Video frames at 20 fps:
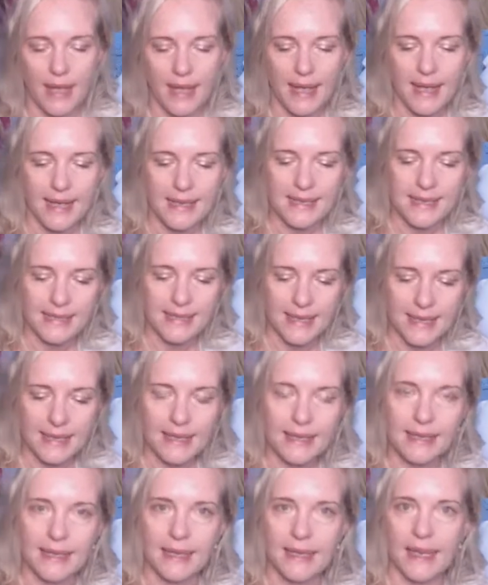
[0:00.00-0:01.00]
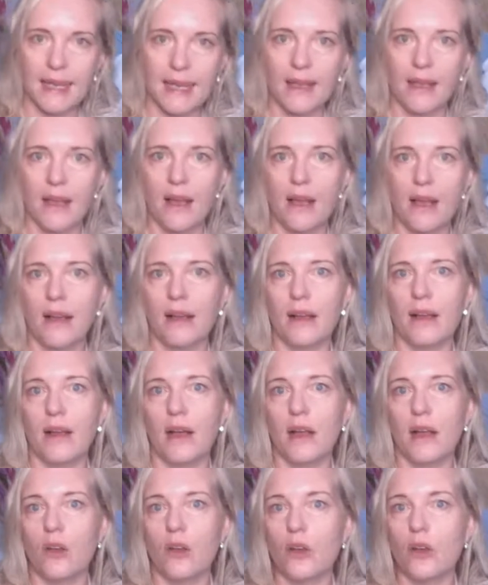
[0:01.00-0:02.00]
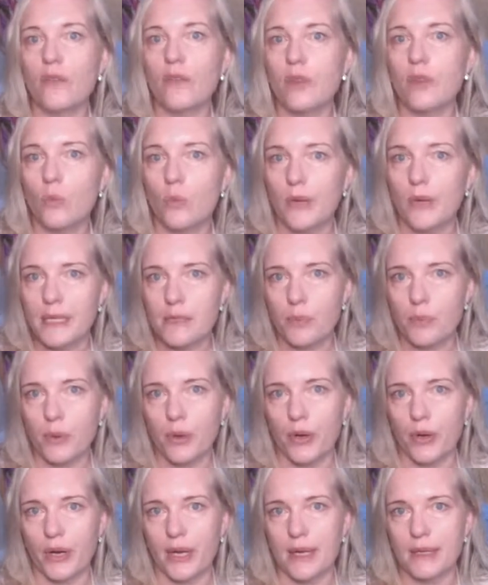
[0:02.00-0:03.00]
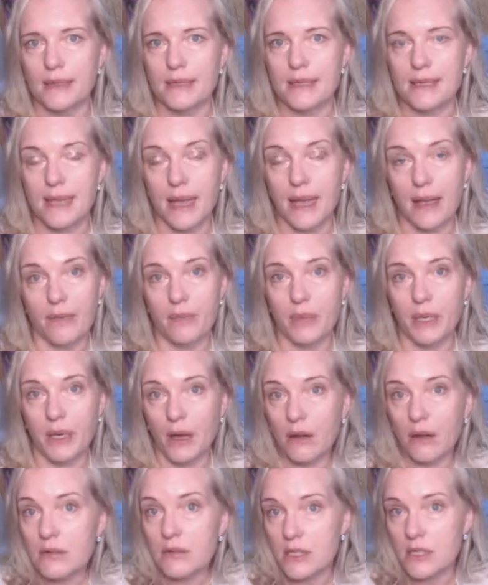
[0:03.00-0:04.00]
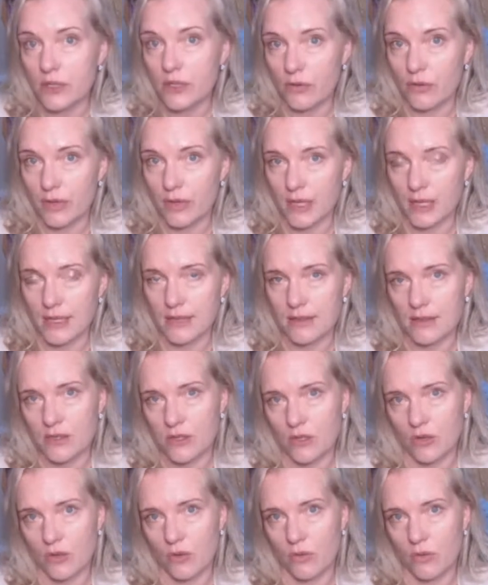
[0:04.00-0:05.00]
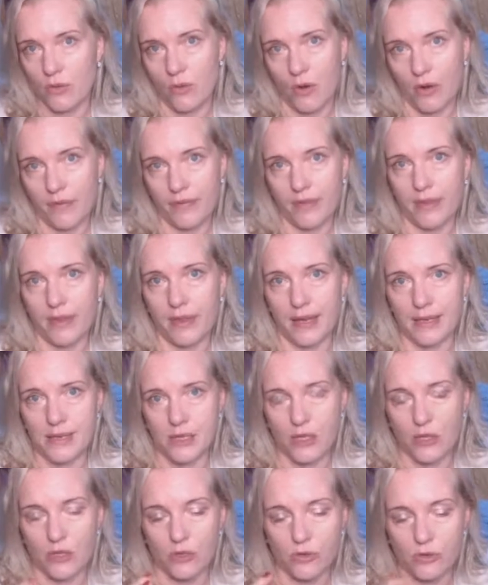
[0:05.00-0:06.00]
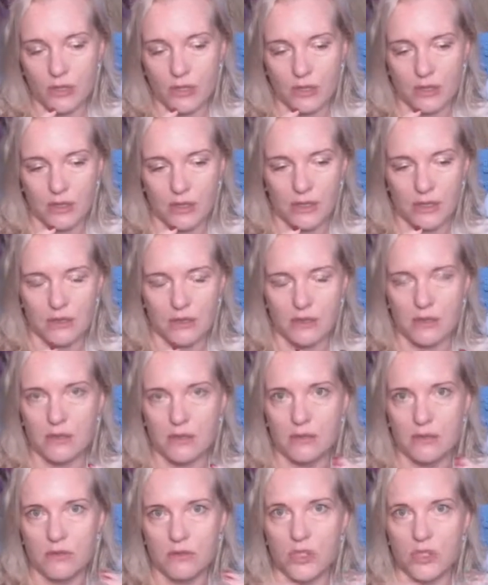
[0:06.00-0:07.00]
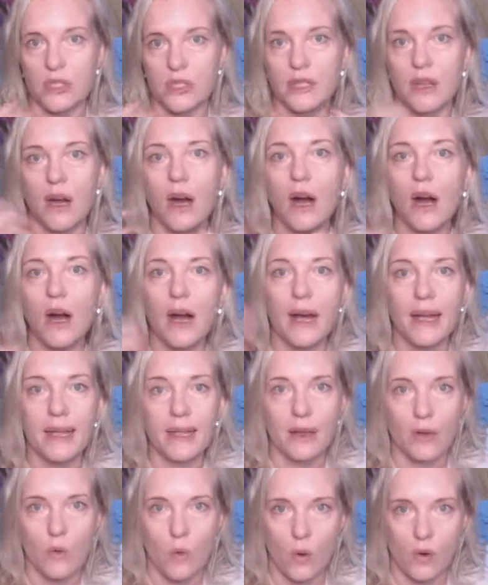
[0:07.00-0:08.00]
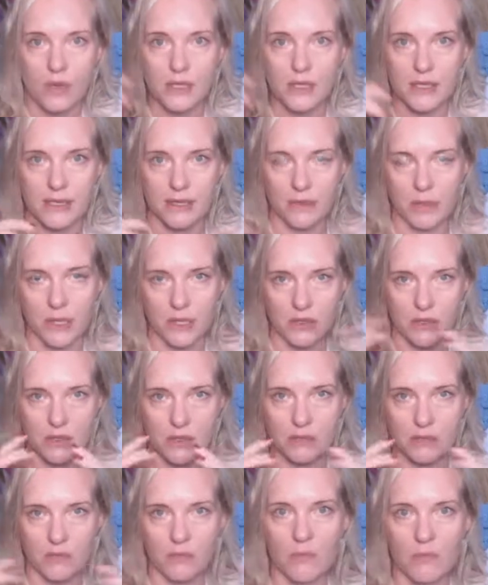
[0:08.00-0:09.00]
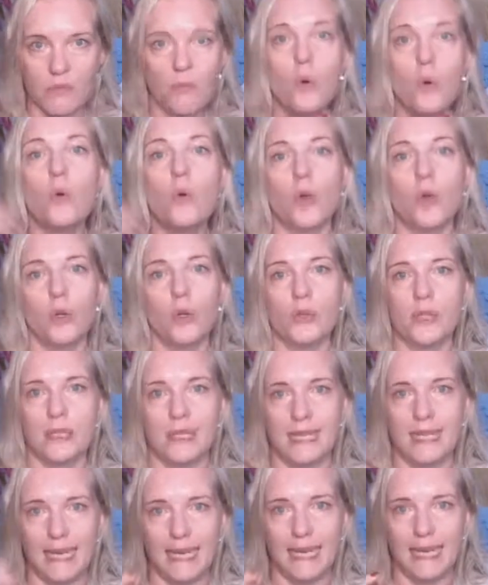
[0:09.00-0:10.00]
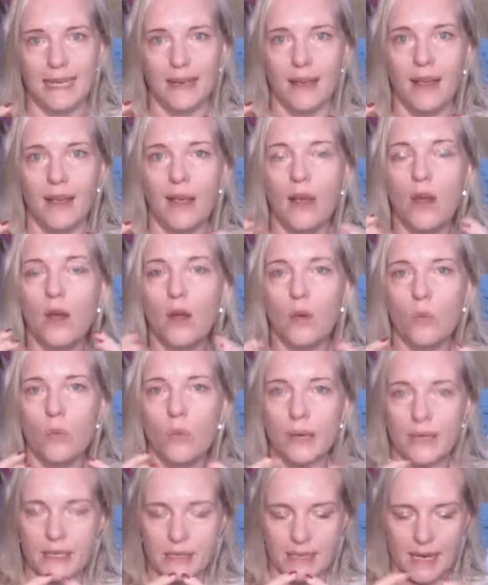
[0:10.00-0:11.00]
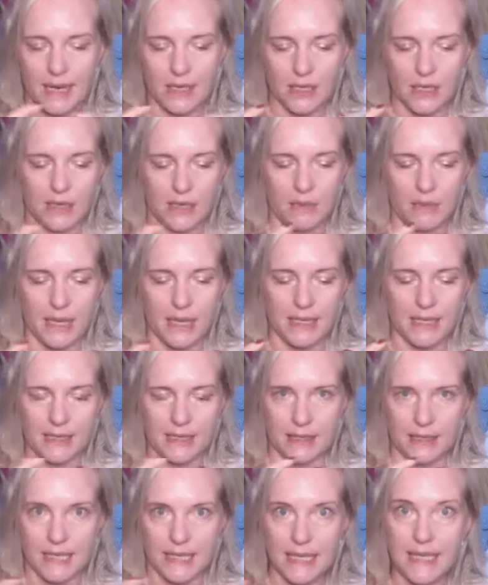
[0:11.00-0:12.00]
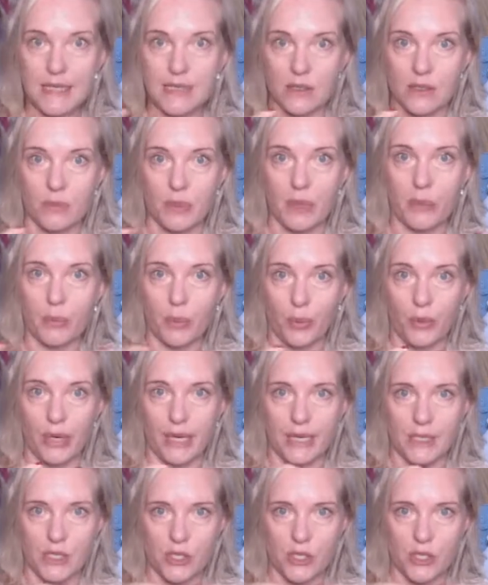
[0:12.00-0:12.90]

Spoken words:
Secondly, a lot of the wheat products have been altered over the years. So often that gluten is just in a higher quantity because more gluten in wheat actually makes it easier to make bread.